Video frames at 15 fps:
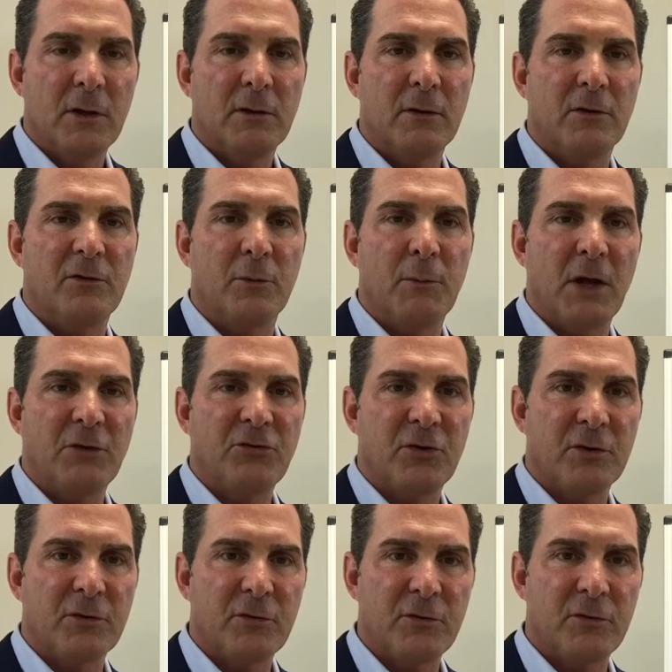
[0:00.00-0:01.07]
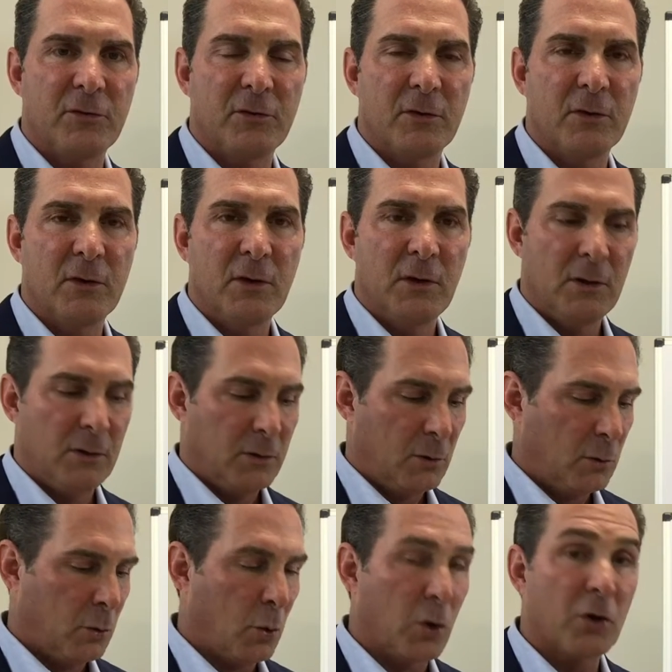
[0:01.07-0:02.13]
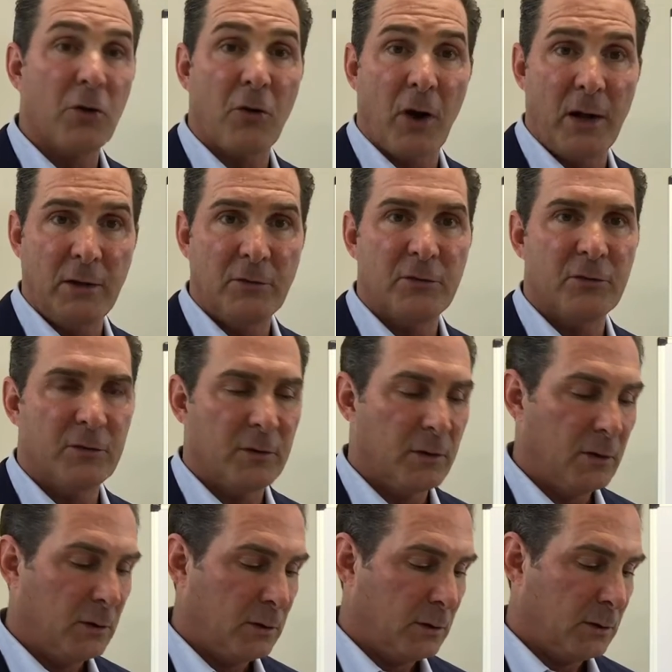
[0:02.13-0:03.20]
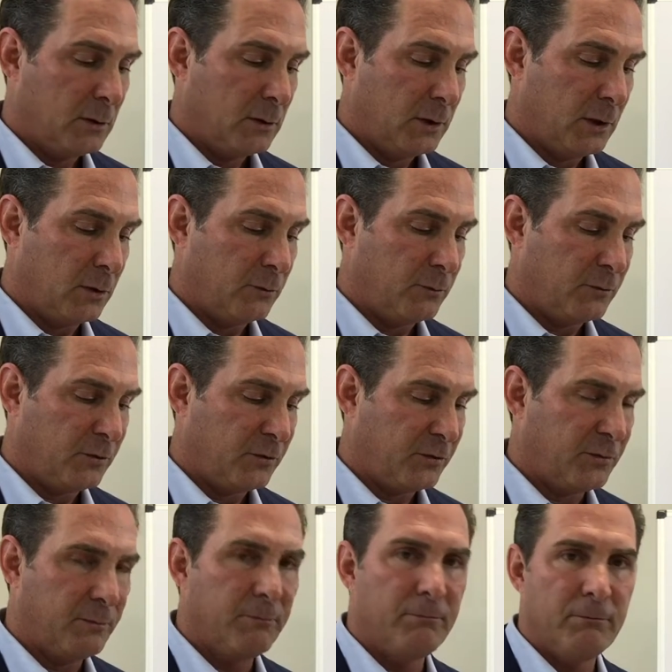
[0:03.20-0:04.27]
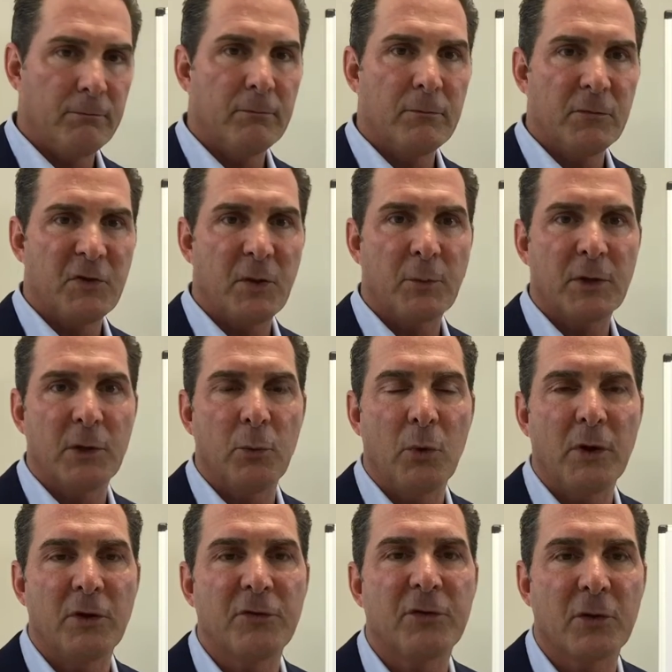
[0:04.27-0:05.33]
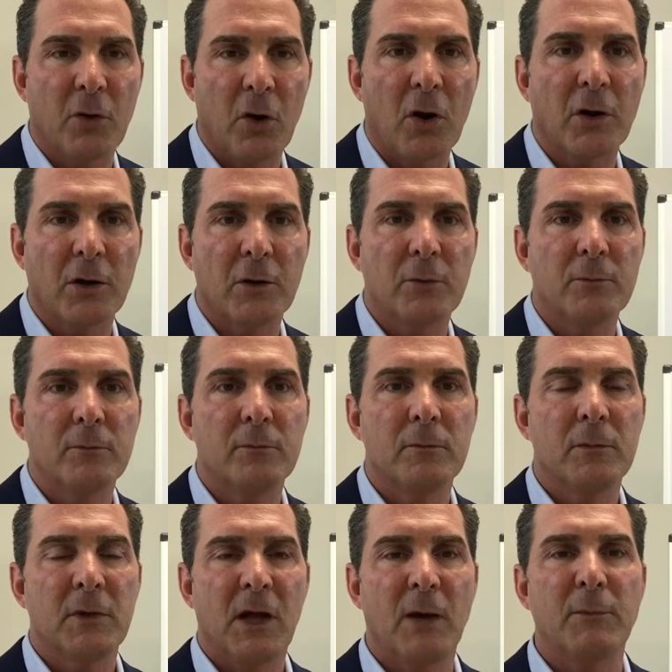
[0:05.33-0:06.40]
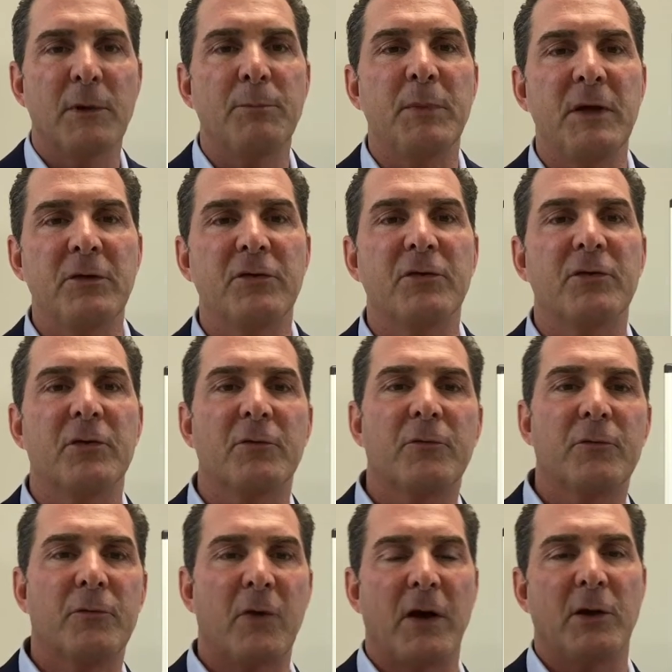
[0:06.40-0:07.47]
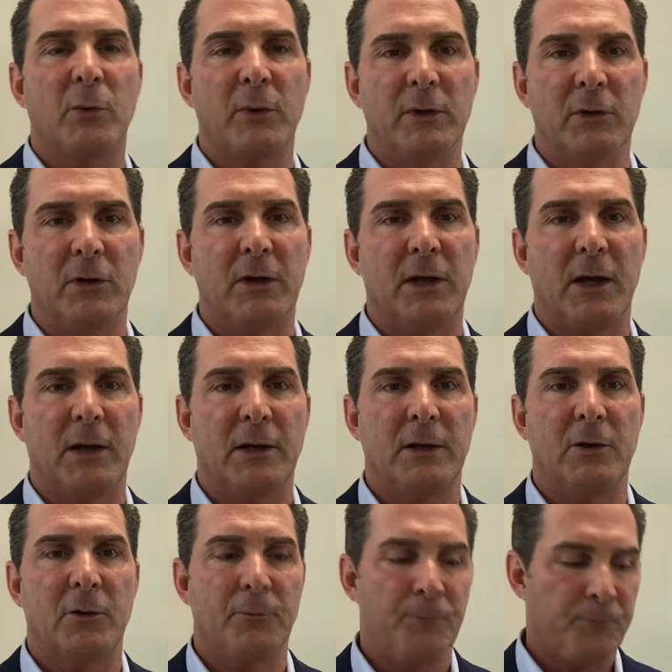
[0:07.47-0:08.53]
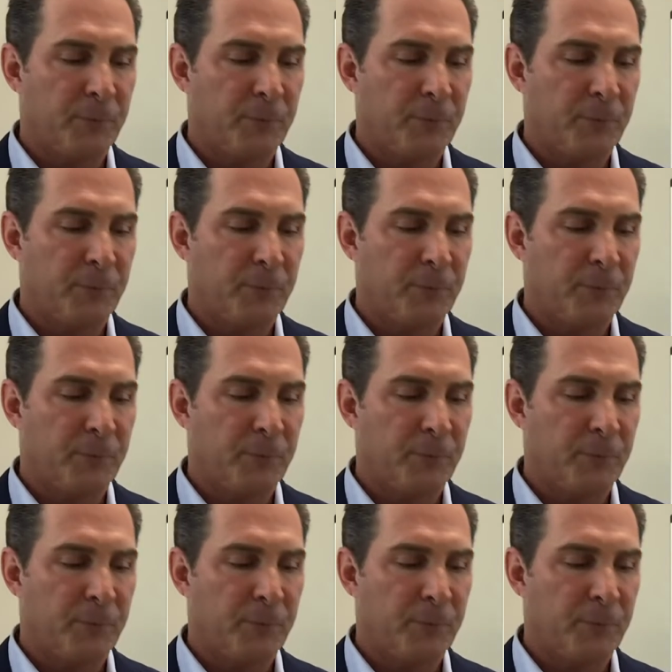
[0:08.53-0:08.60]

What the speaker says: the dimensions or crates, just typically what is the cargo? How many pieces of freight are we looking at here?